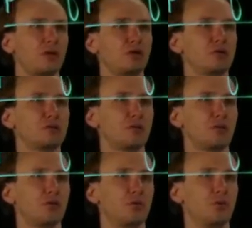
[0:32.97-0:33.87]

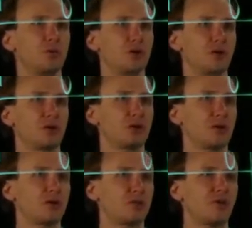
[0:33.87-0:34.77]
So
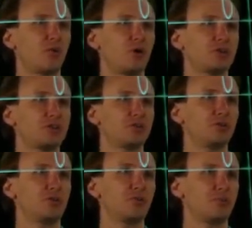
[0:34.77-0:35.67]
if I want to
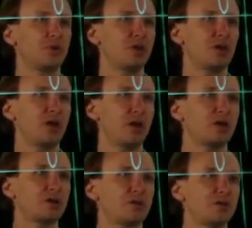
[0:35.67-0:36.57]
do P
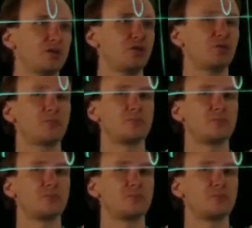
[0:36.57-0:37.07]
and Q,